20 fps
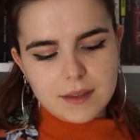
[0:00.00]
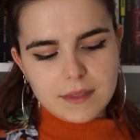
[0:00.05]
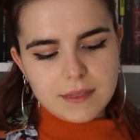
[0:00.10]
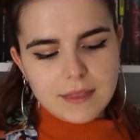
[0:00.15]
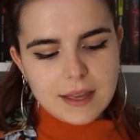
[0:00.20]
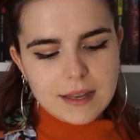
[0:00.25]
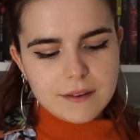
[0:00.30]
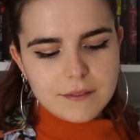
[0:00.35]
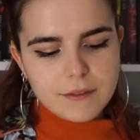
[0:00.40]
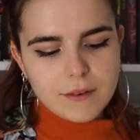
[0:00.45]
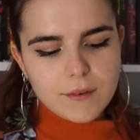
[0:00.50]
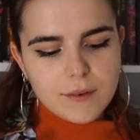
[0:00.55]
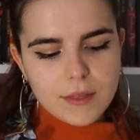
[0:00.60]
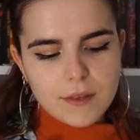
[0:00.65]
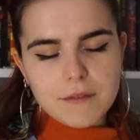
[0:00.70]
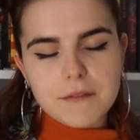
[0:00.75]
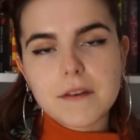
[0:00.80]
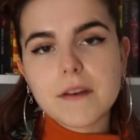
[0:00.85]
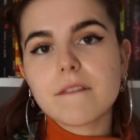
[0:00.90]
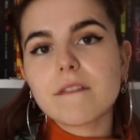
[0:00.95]
Then for
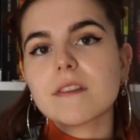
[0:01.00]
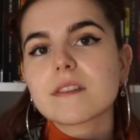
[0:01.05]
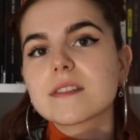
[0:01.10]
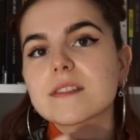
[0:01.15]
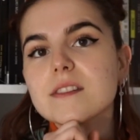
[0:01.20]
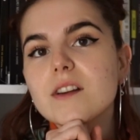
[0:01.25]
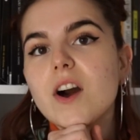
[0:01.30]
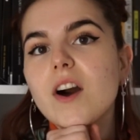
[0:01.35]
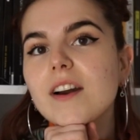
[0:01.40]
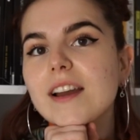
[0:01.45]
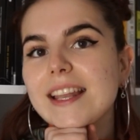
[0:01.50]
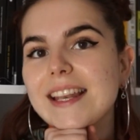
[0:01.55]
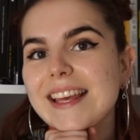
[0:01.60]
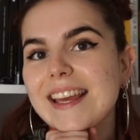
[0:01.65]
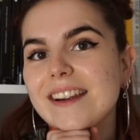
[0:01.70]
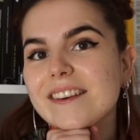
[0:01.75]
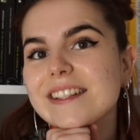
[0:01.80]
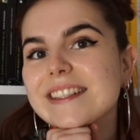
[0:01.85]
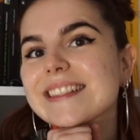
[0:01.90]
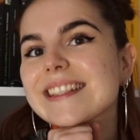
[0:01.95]
the fifth song in
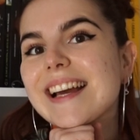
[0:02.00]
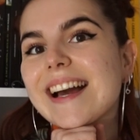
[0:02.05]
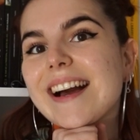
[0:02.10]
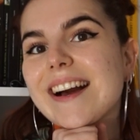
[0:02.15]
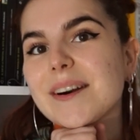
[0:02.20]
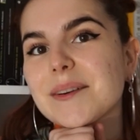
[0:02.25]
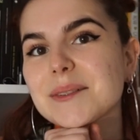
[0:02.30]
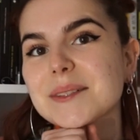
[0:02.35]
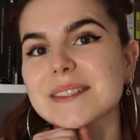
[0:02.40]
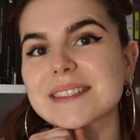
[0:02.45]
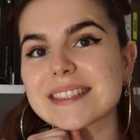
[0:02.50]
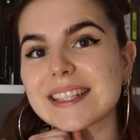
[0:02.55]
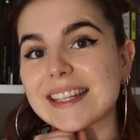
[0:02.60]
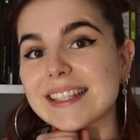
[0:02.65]
Harry's house,